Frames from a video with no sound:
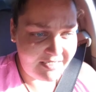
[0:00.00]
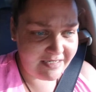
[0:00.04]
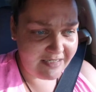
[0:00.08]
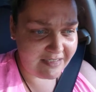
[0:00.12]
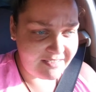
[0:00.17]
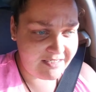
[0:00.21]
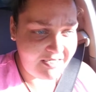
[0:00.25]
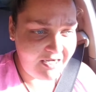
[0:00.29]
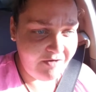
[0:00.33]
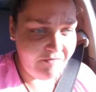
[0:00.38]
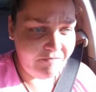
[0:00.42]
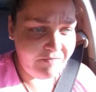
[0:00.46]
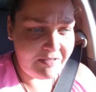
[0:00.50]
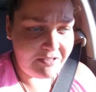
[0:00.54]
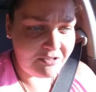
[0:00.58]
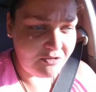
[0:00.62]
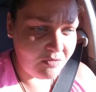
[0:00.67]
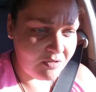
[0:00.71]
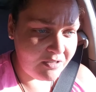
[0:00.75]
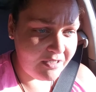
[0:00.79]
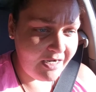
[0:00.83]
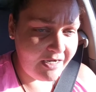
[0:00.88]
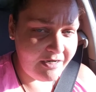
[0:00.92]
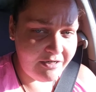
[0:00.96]
dentist office
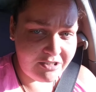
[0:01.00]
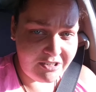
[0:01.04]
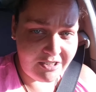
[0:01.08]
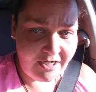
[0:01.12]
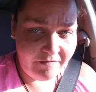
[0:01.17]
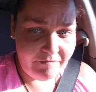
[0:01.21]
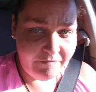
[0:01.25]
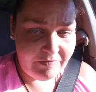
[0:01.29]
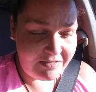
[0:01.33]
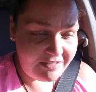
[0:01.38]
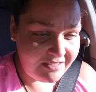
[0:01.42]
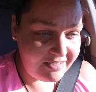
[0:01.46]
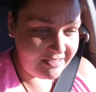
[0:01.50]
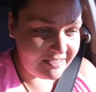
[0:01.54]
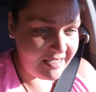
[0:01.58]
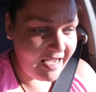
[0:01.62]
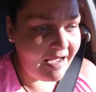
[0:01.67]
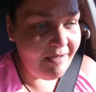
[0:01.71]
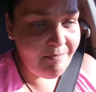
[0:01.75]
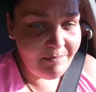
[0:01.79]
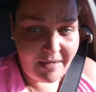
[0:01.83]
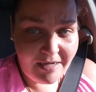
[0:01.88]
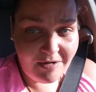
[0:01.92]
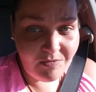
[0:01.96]
or a doctor's office does
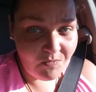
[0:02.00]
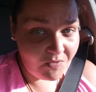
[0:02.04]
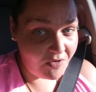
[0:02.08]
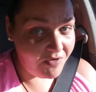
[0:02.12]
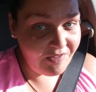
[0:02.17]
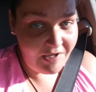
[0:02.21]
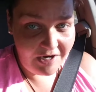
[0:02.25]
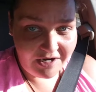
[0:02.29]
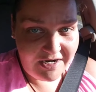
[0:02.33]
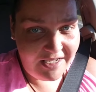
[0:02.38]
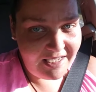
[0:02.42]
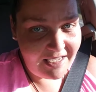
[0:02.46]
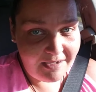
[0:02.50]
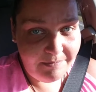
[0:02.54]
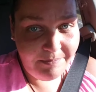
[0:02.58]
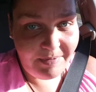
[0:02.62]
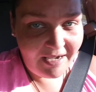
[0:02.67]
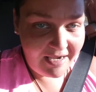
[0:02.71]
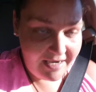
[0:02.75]
not mean we're there to get